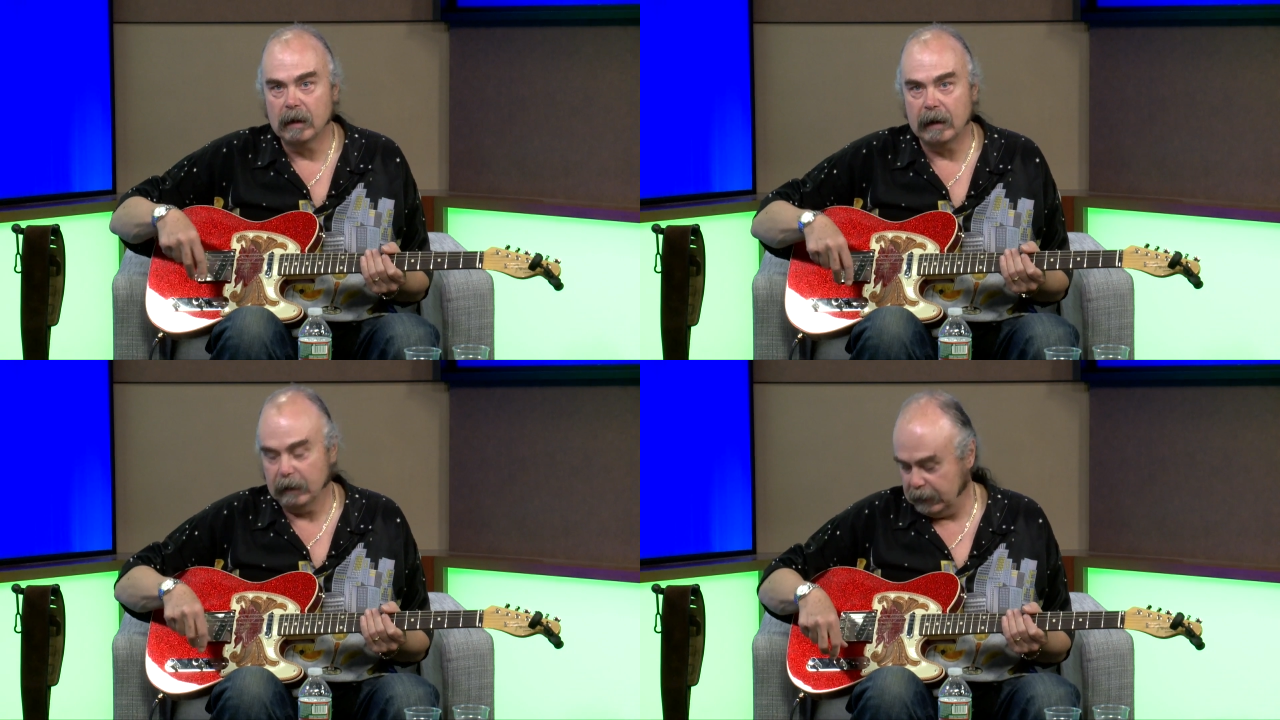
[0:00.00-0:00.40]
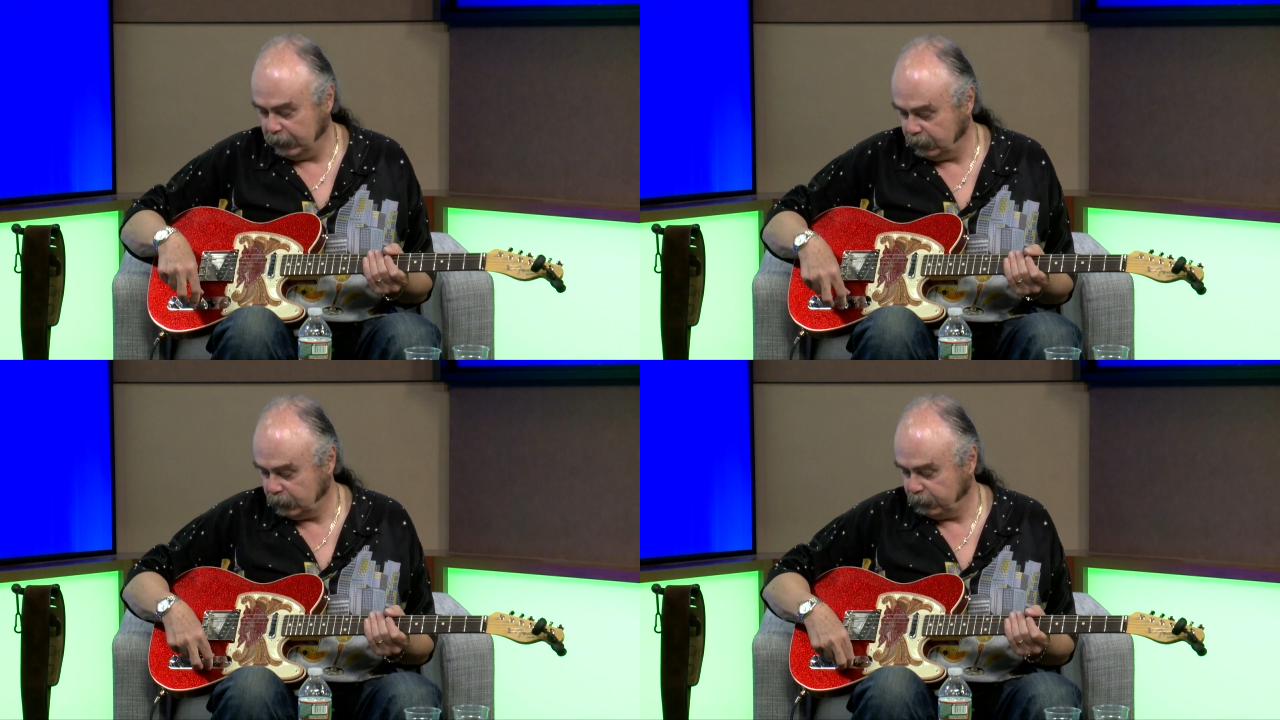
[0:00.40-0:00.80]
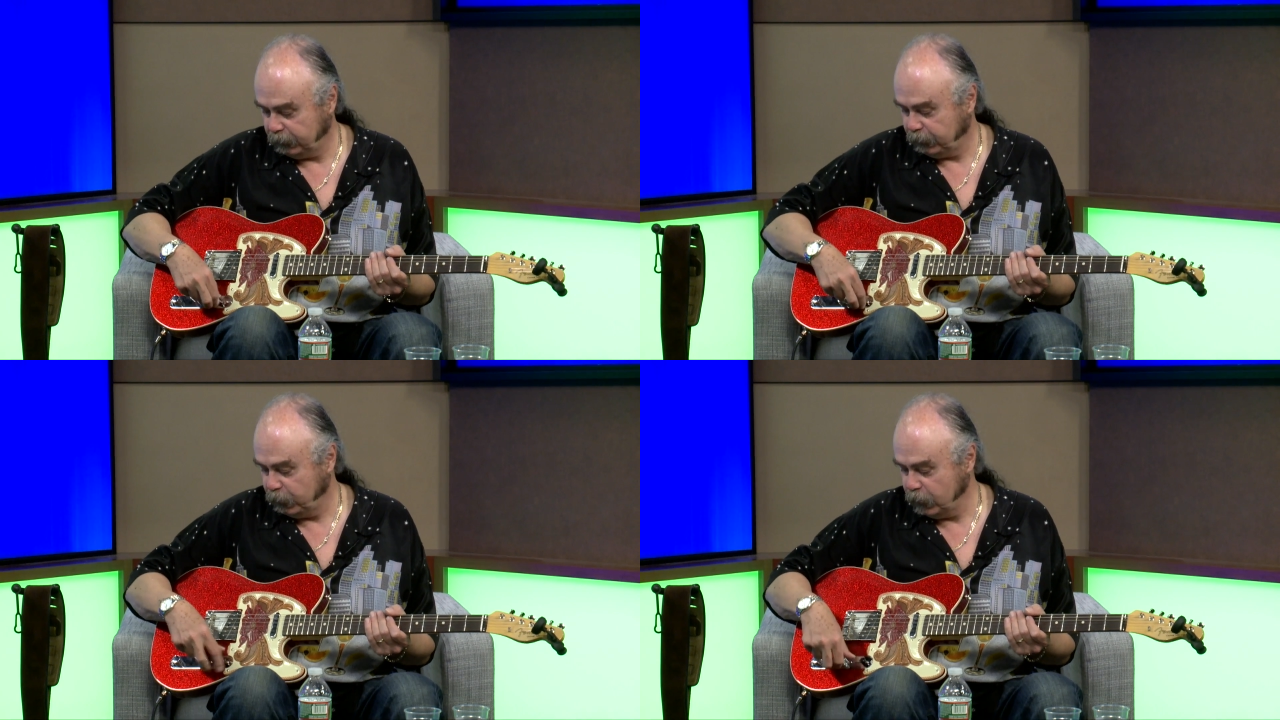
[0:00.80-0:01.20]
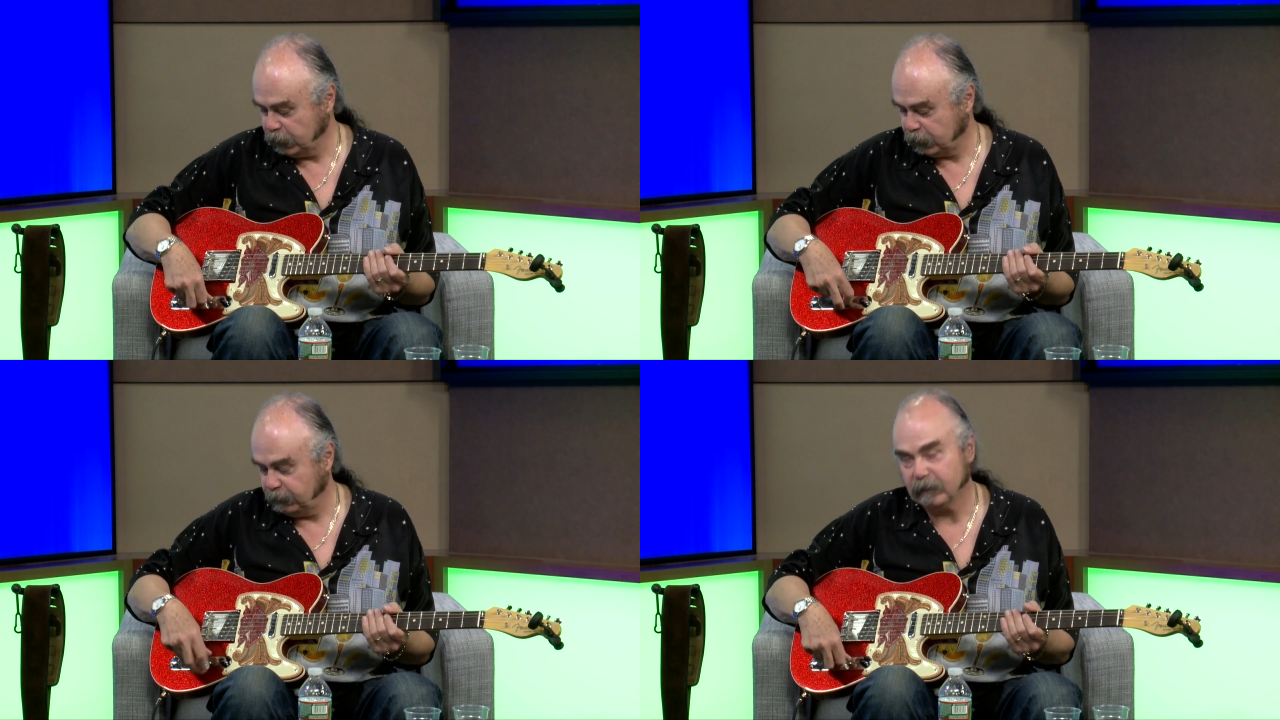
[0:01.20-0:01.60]
And
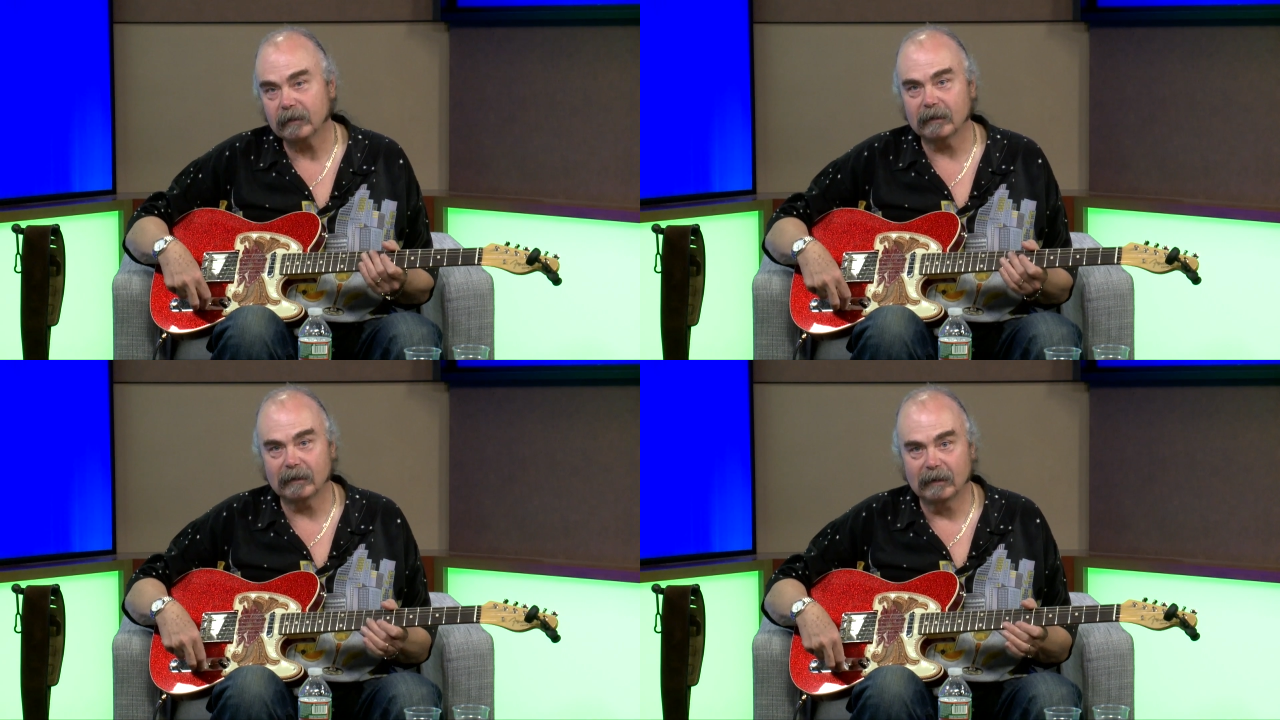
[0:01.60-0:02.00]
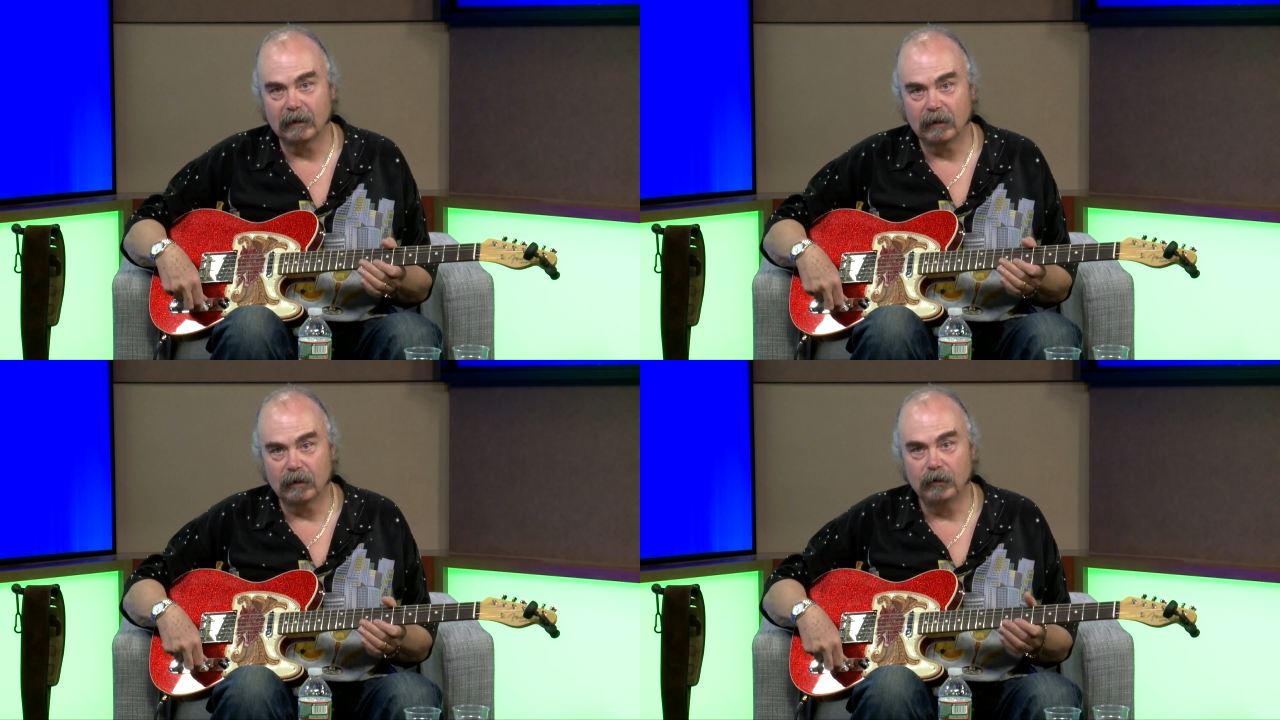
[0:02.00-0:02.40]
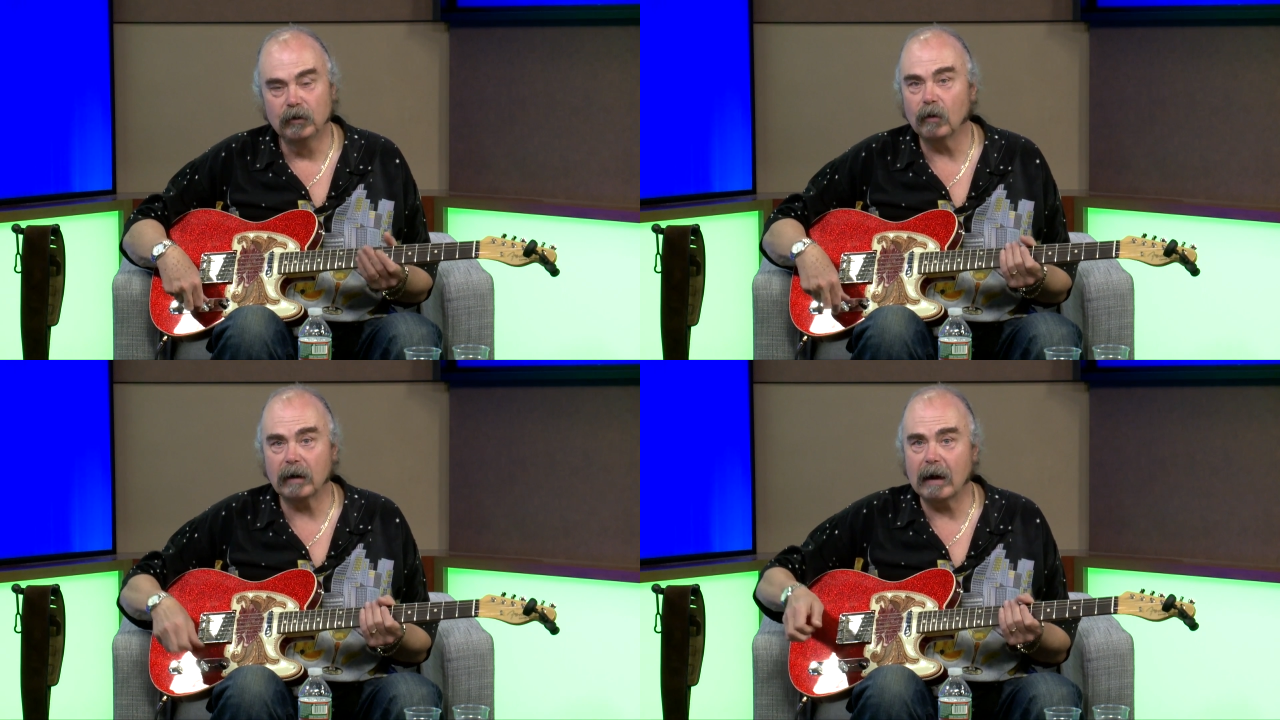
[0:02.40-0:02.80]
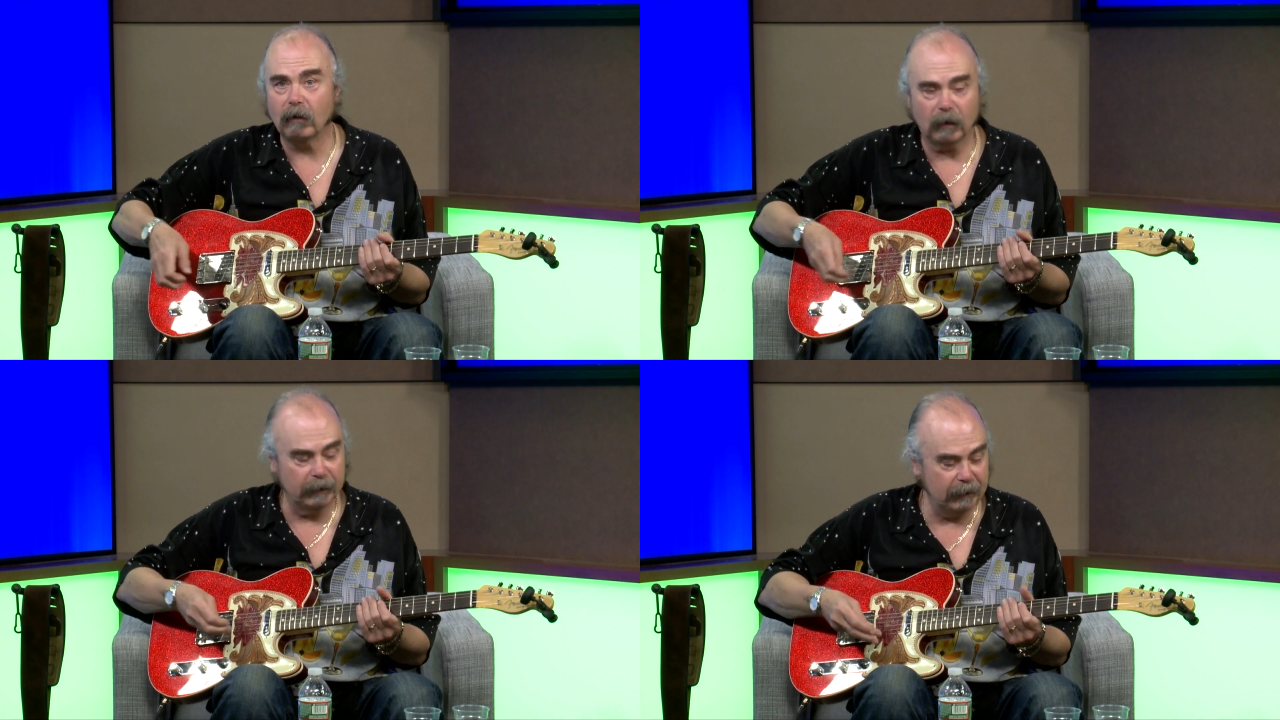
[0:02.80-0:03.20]
first, note
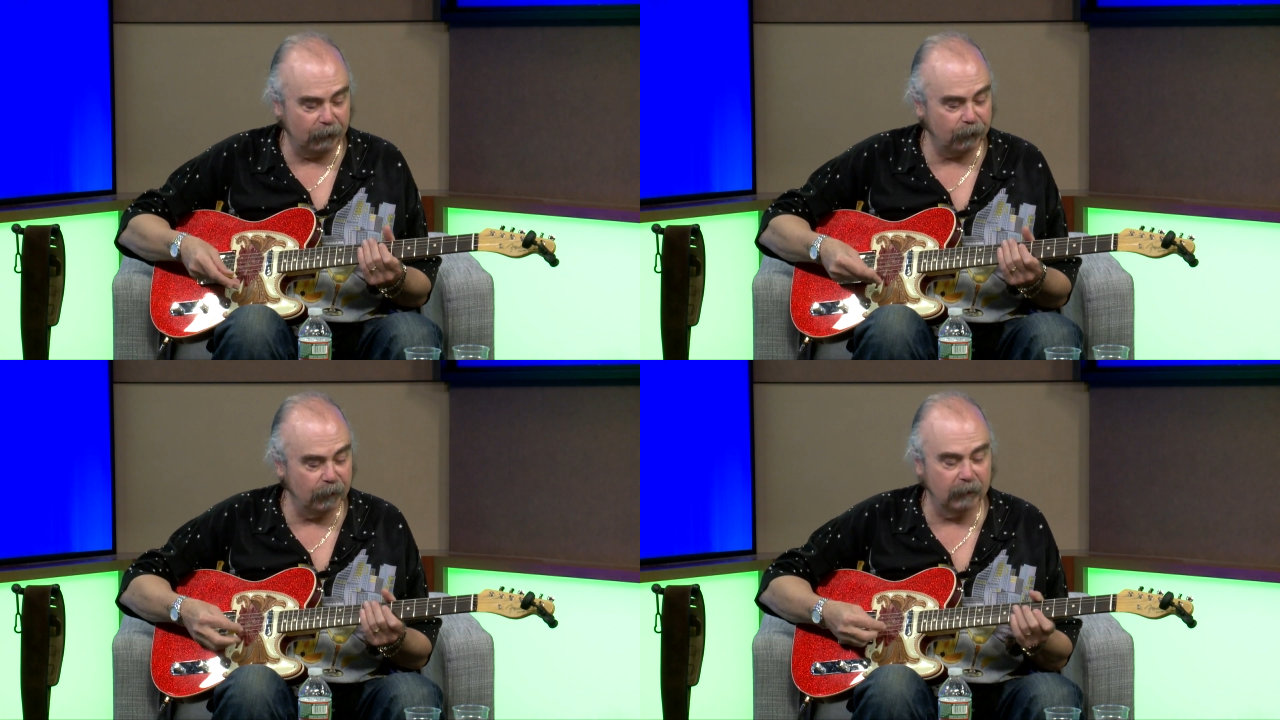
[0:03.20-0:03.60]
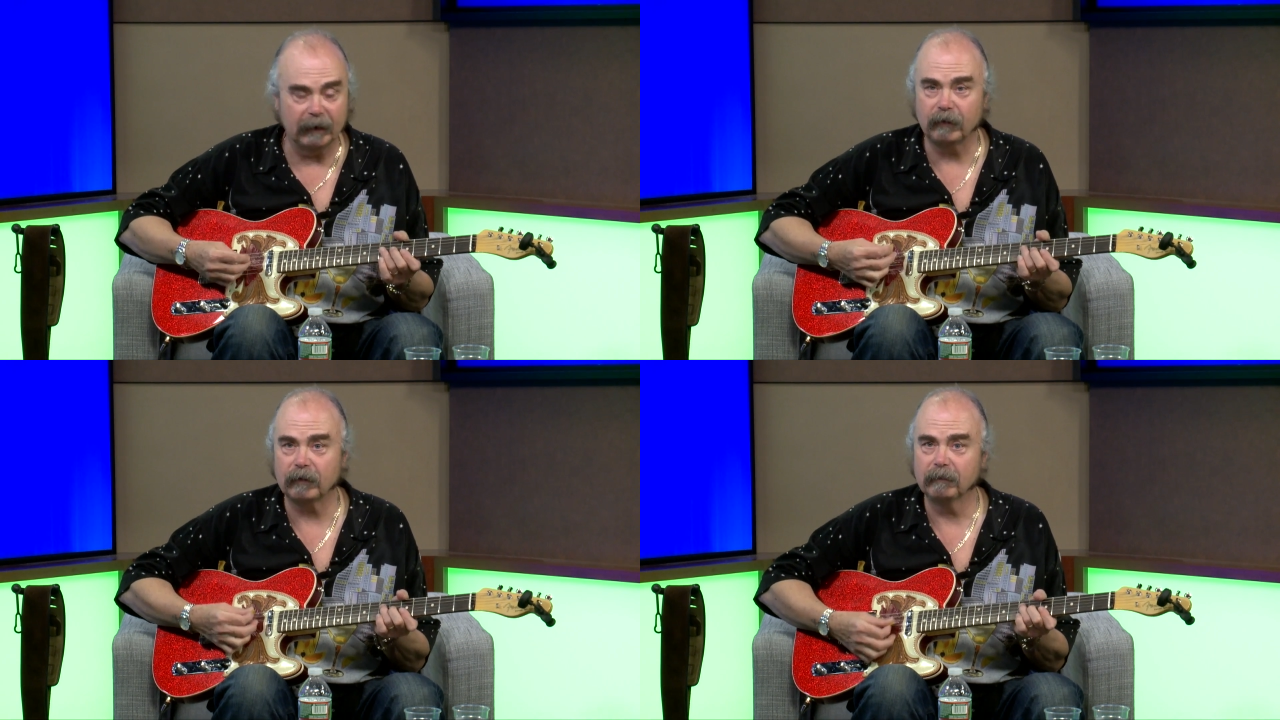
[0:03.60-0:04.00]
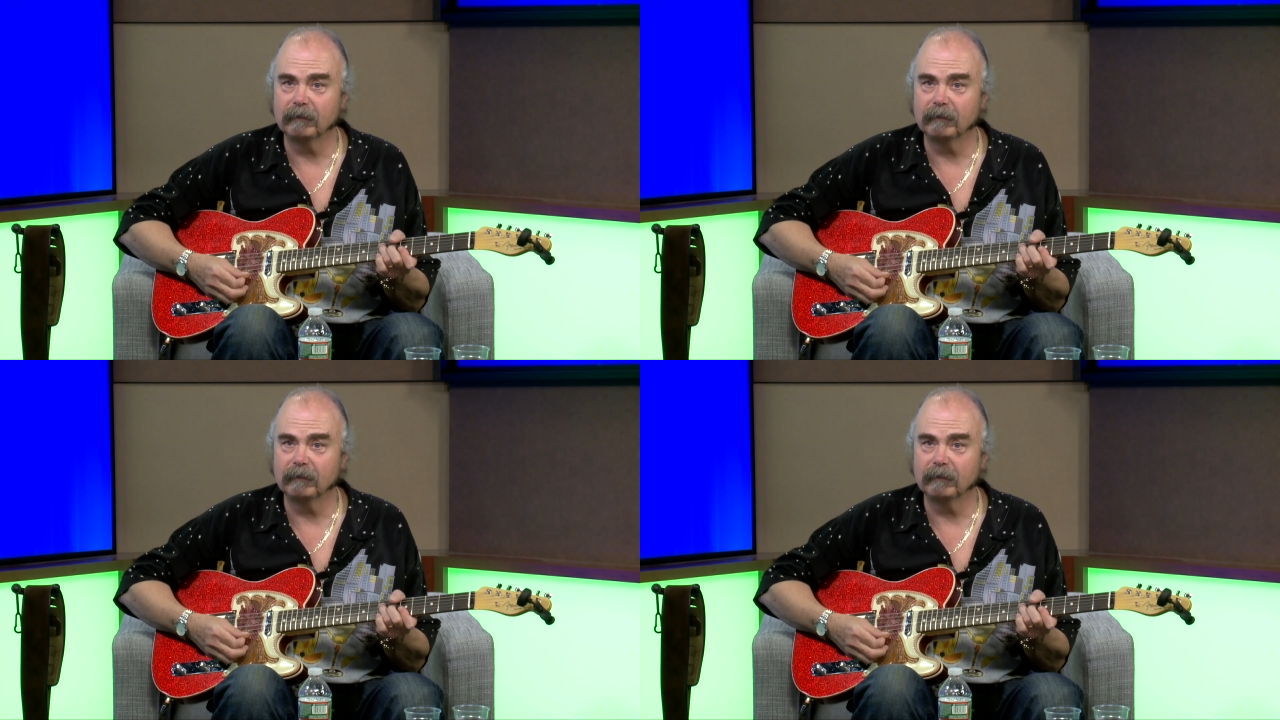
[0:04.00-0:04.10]
how clean it still is.